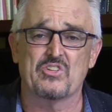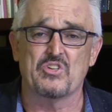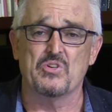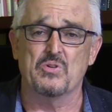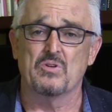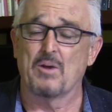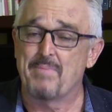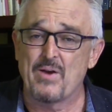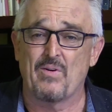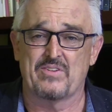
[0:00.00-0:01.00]
to do or
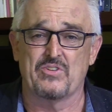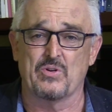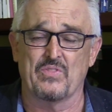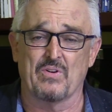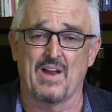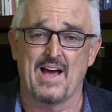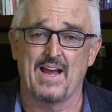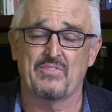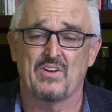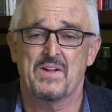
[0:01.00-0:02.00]
may want to do in their
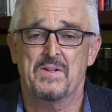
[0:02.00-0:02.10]
lives.